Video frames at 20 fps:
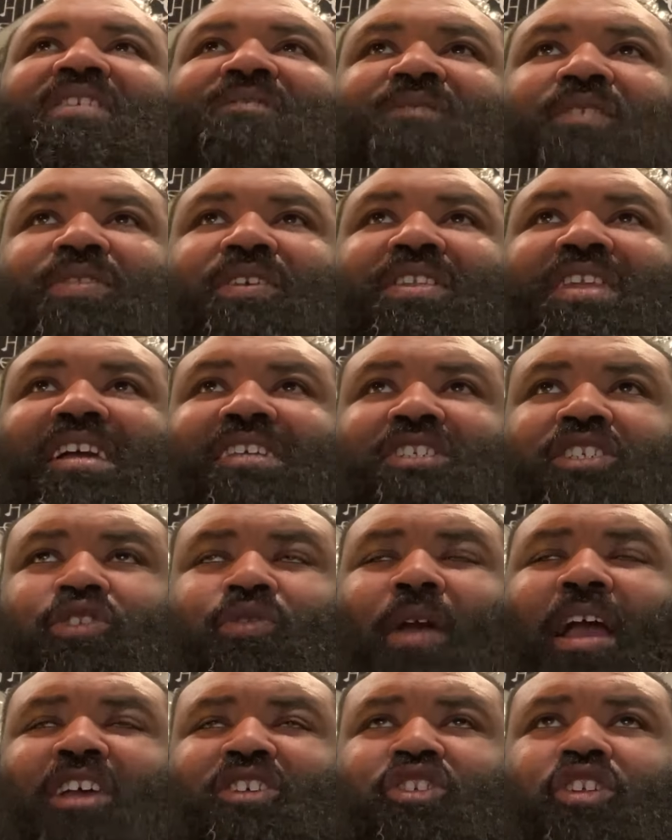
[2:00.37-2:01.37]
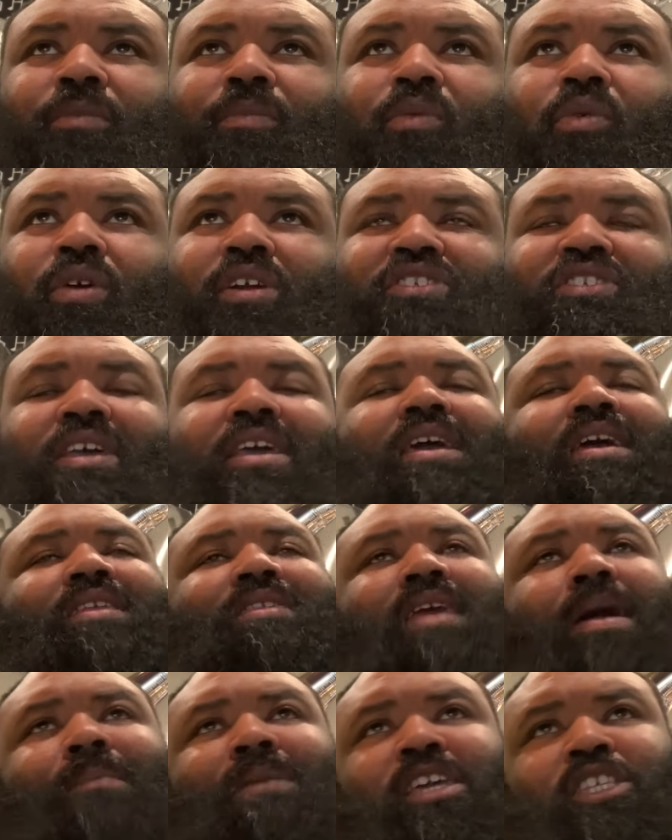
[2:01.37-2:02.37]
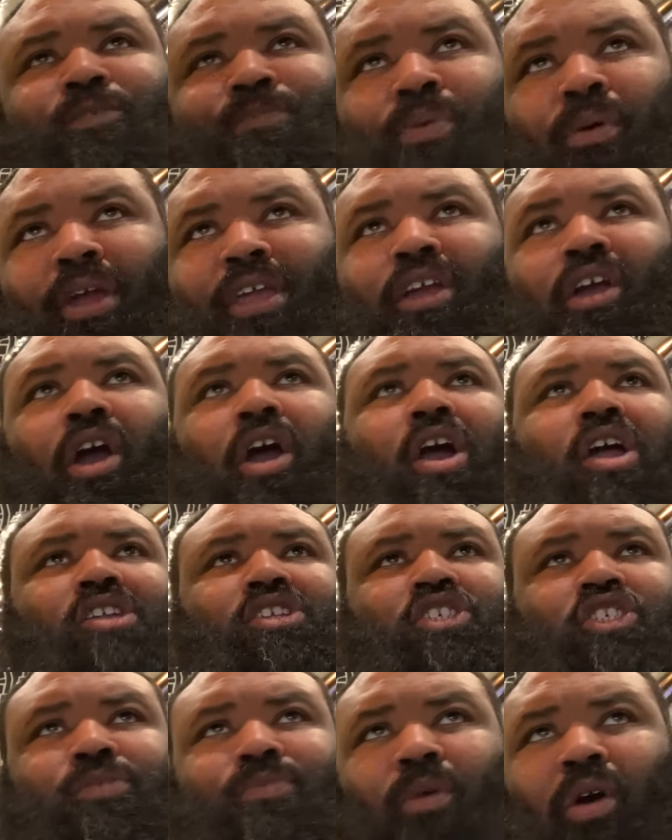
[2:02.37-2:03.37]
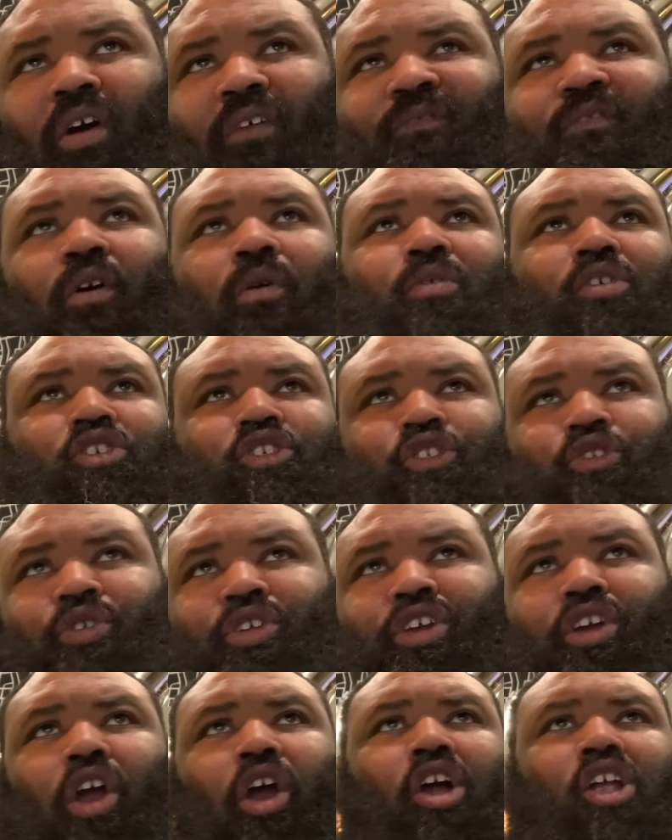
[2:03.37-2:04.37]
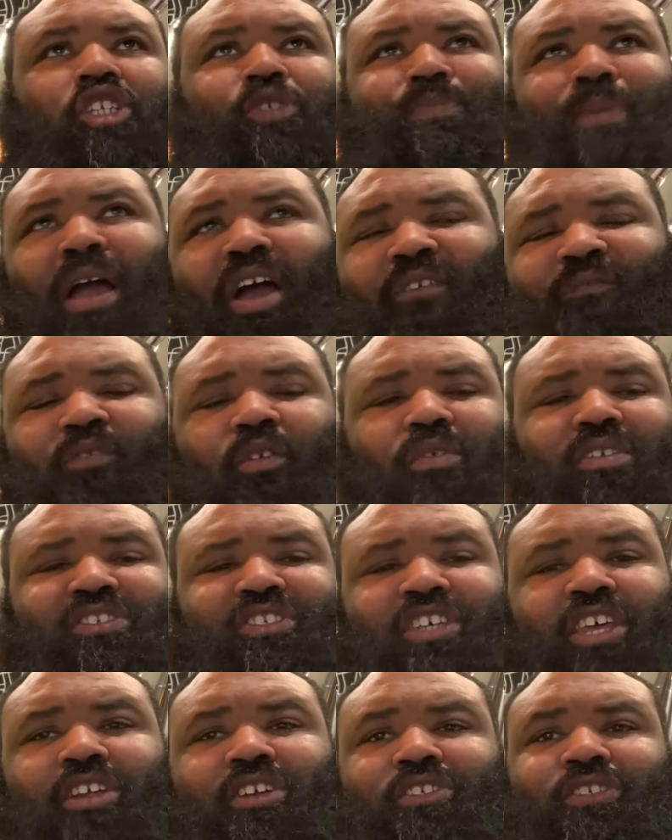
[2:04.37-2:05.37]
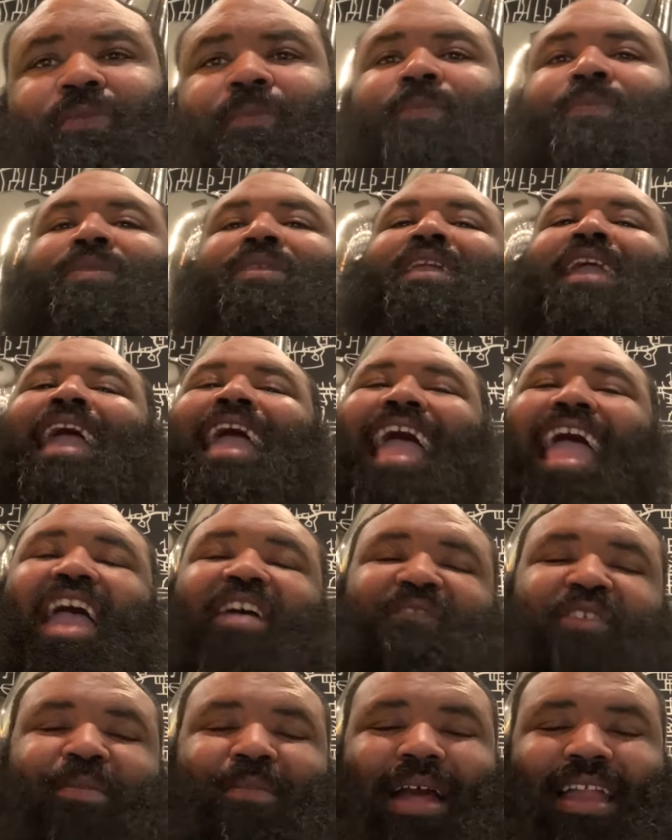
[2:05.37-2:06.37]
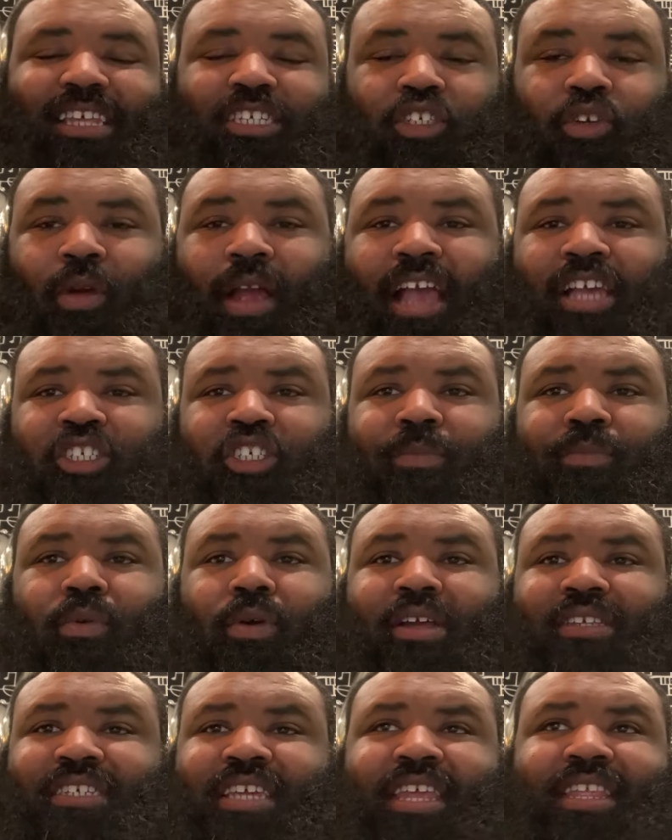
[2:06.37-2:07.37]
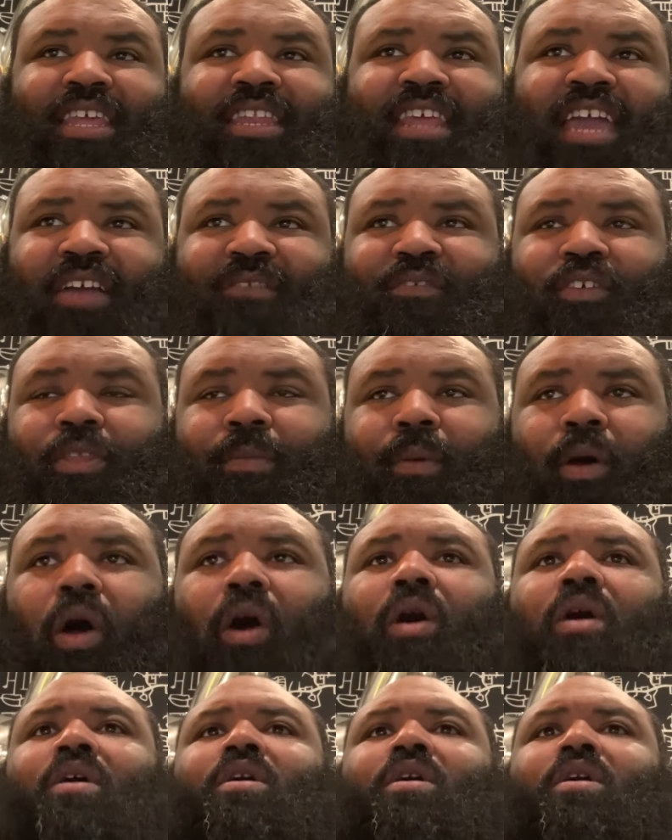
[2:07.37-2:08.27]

for the Knicks is crashing the boards. Means point guards, small forwards, shooting guards, power forward, centers, everybody's crashing boards, hitting the deck for the ball.